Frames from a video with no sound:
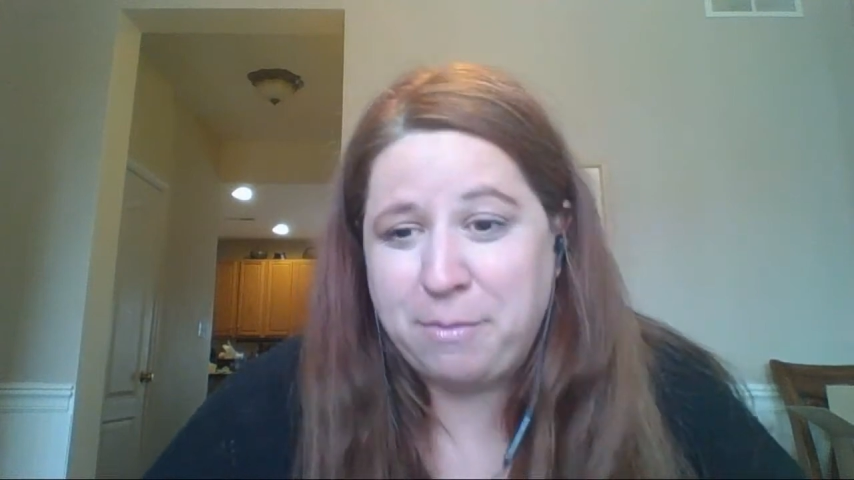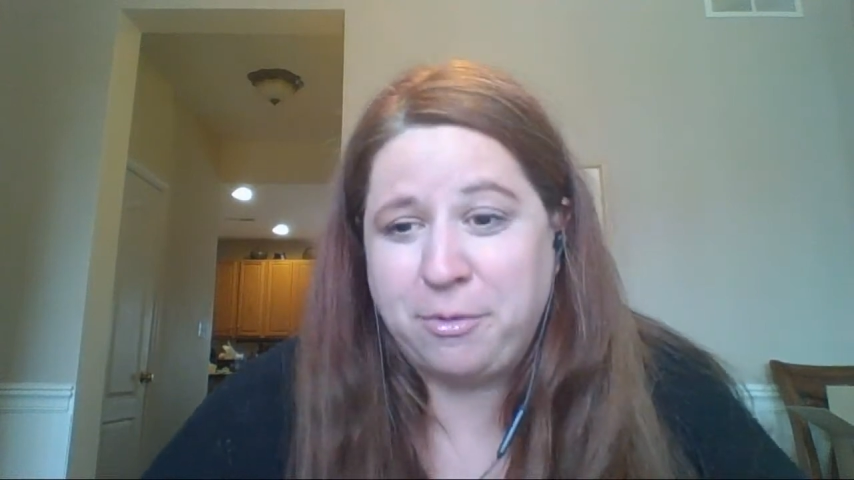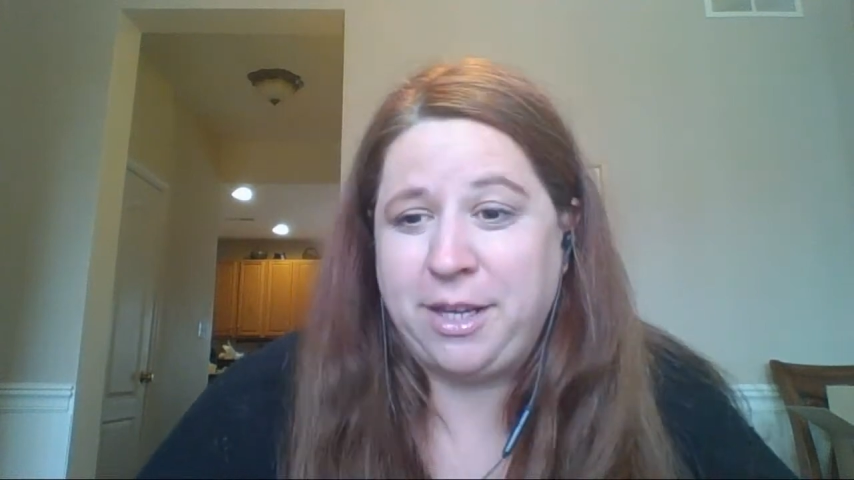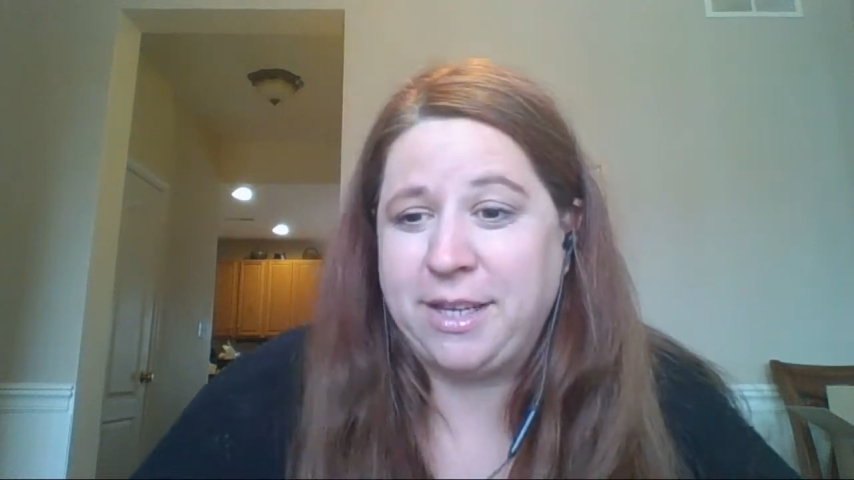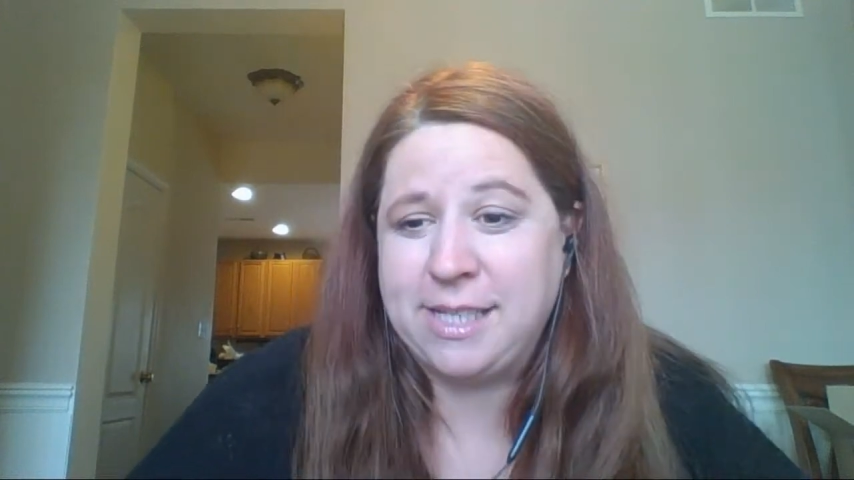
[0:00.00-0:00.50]
I'm
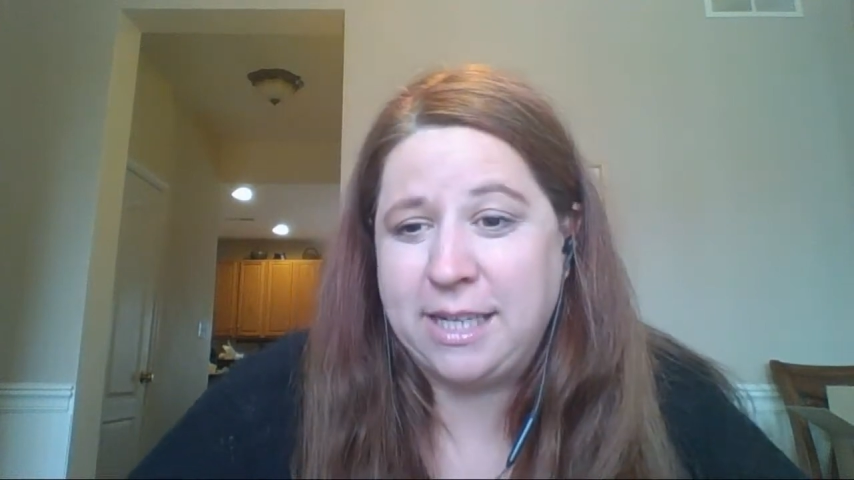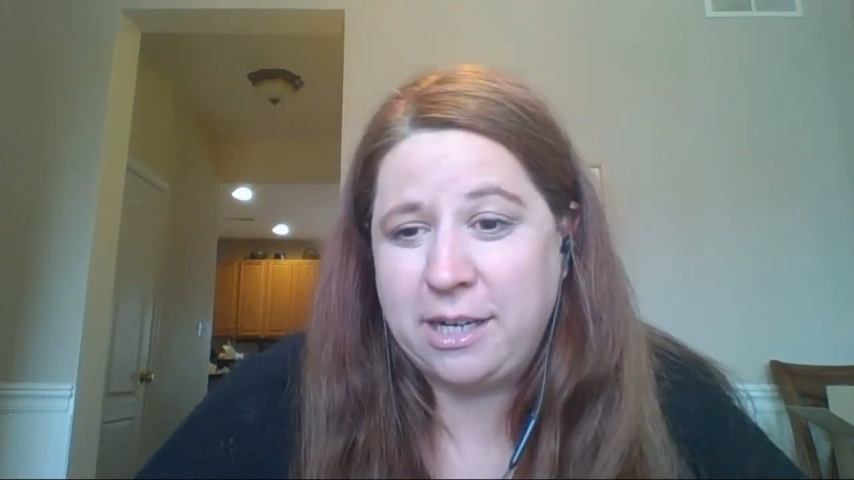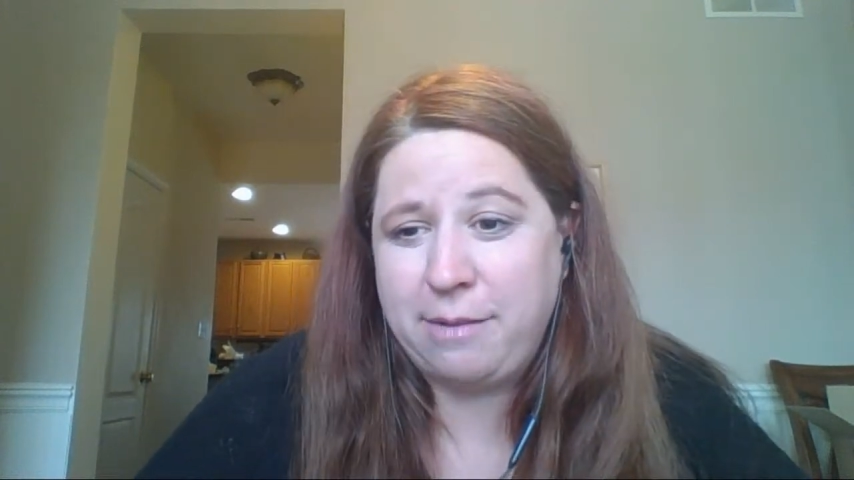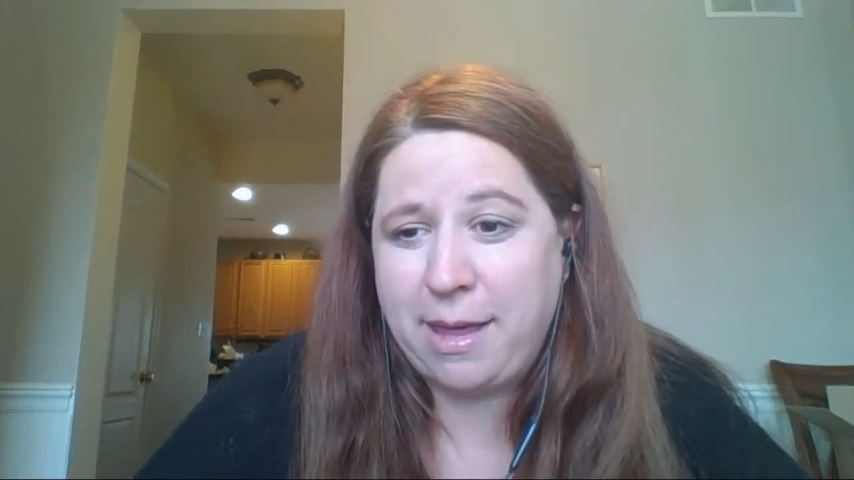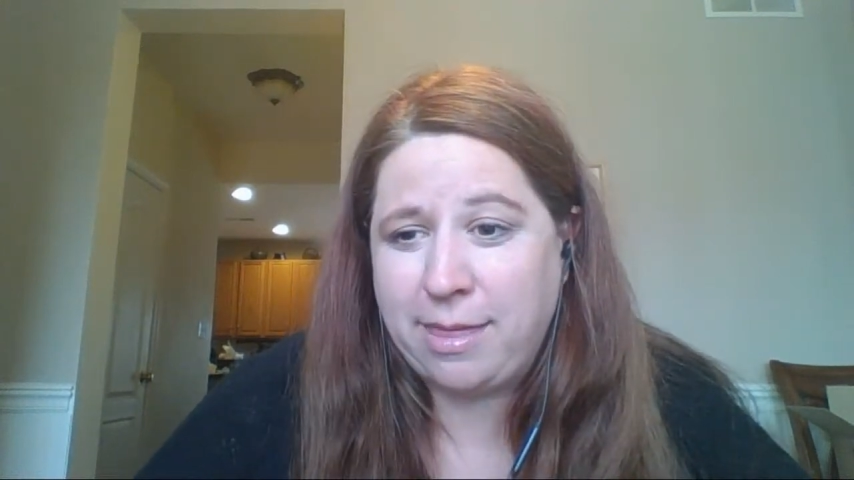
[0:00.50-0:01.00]
really
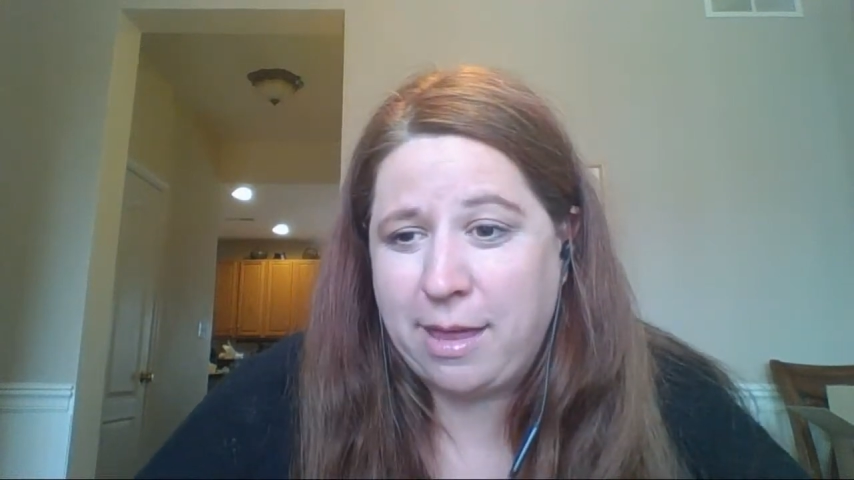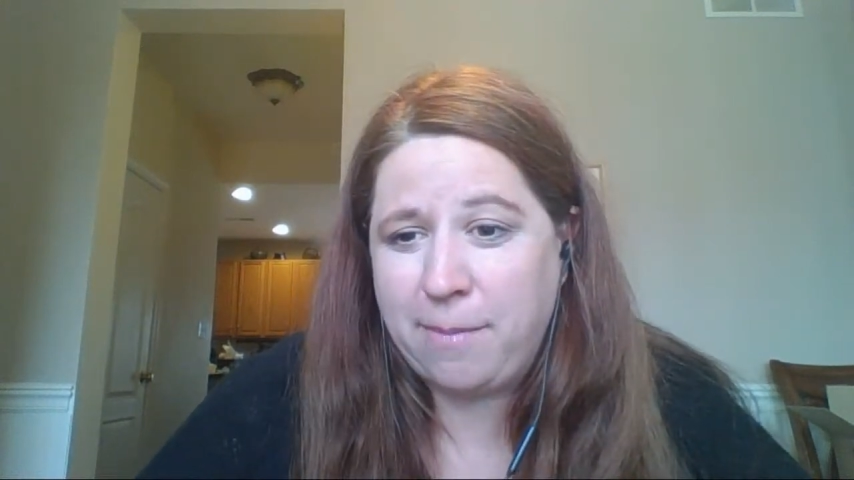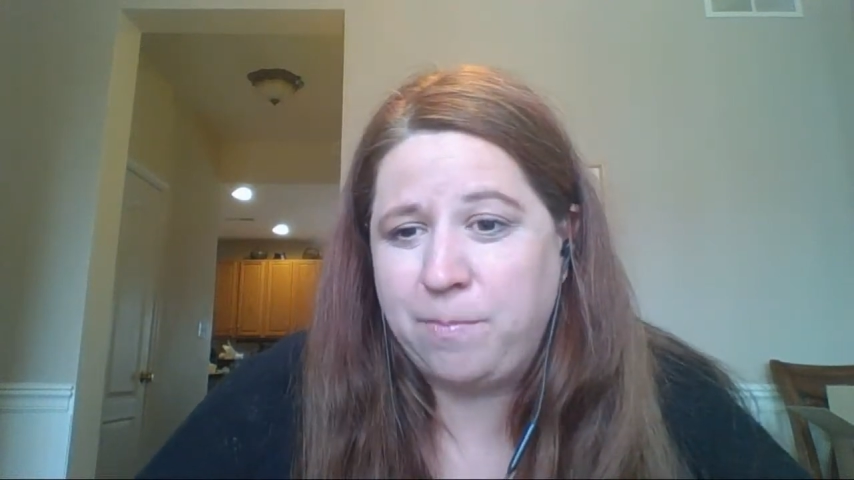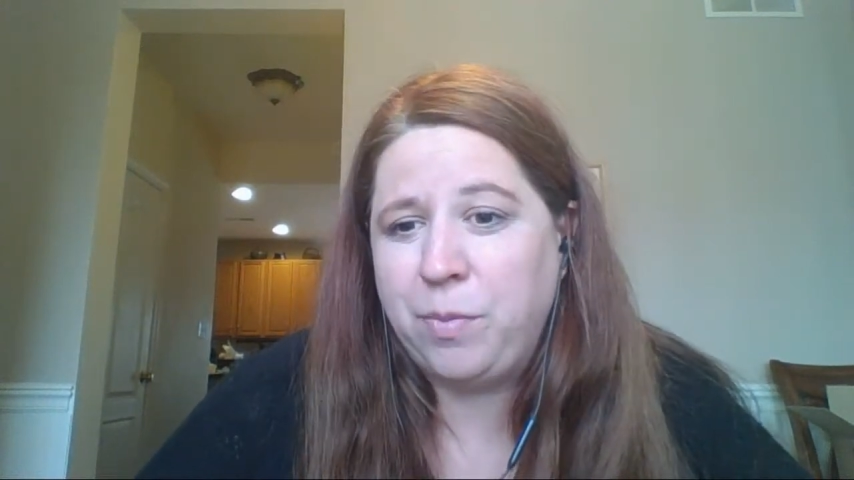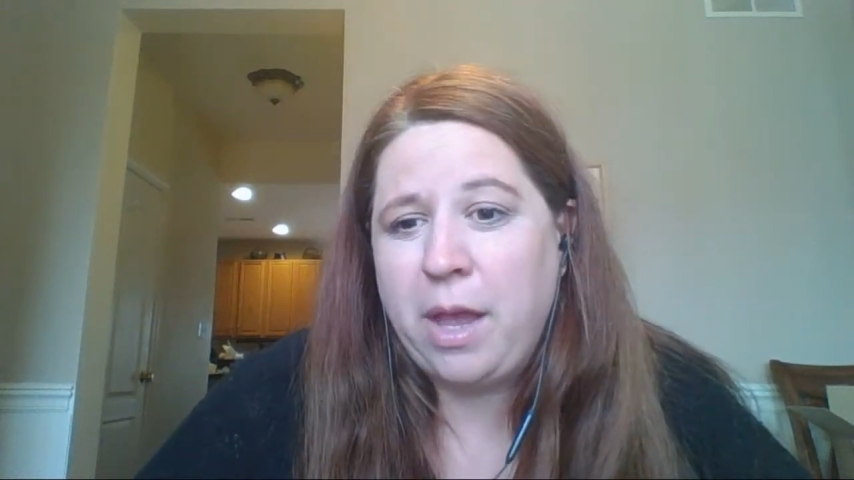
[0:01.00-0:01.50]
excited about
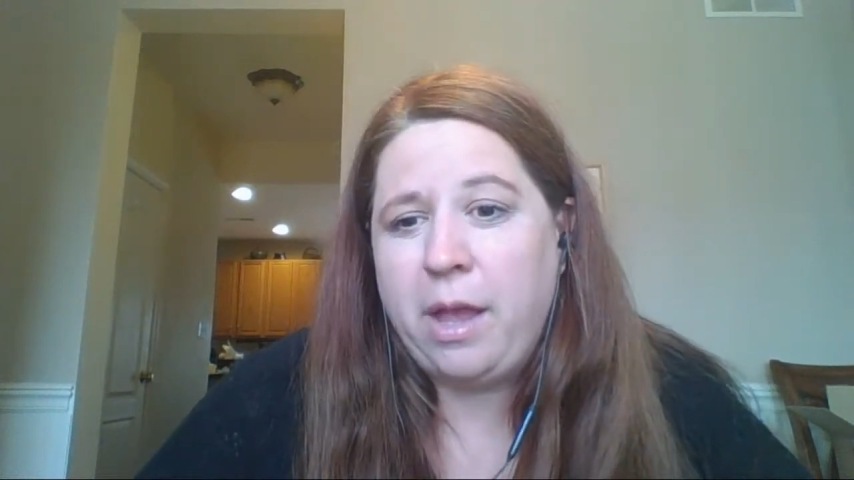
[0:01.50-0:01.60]
them.